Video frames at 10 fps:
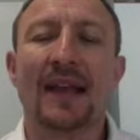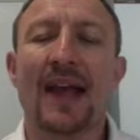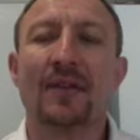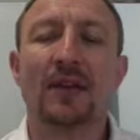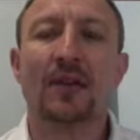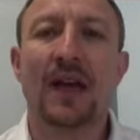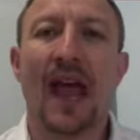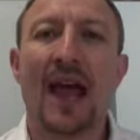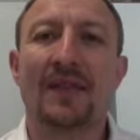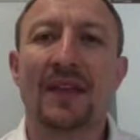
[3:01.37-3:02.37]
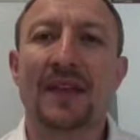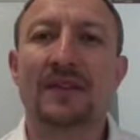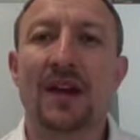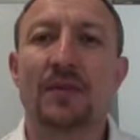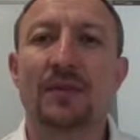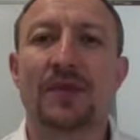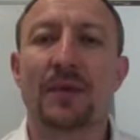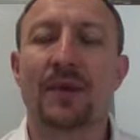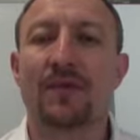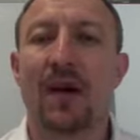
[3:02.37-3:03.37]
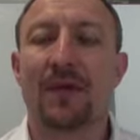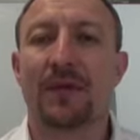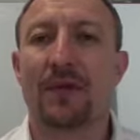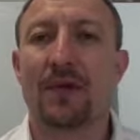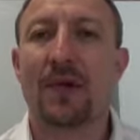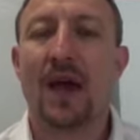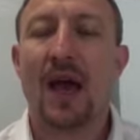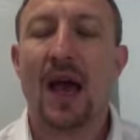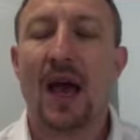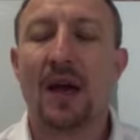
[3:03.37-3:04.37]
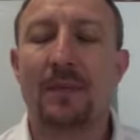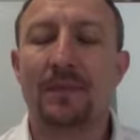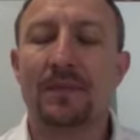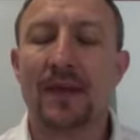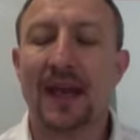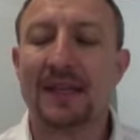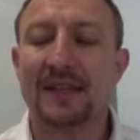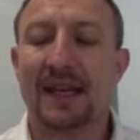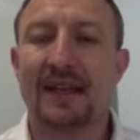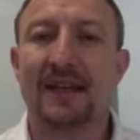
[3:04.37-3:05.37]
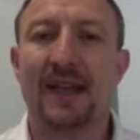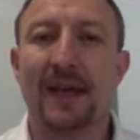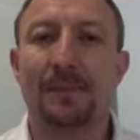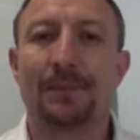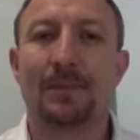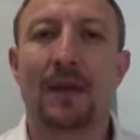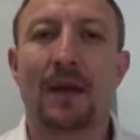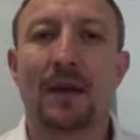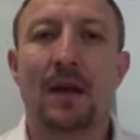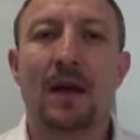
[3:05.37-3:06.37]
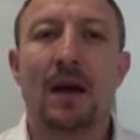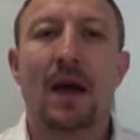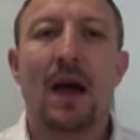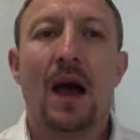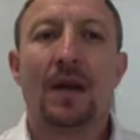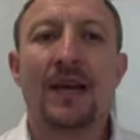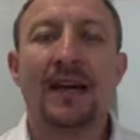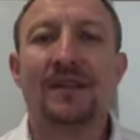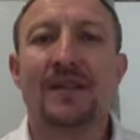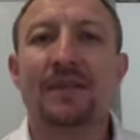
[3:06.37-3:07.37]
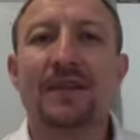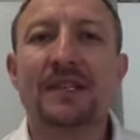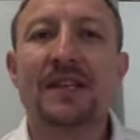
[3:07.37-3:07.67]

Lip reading: have a look at the examples that we're going to run through in a second here. Okay, so the first